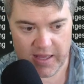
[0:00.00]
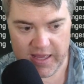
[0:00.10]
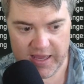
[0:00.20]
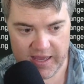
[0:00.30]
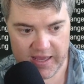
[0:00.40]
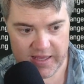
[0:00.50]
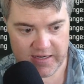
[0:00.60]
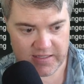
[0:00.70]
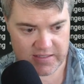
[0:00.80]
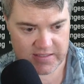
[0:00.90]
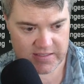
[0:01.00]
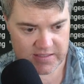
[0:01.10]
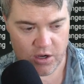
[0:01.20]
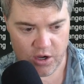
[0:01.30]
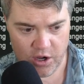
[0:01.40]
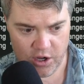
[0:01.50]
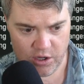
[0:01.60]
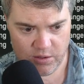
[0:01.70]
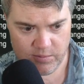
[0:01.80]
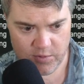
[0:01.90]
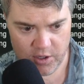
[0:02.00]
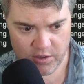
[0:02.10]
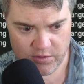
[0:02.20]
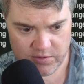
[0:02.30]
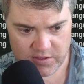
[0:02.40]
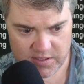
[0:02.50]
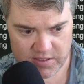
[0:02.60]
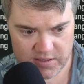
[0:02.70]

And almost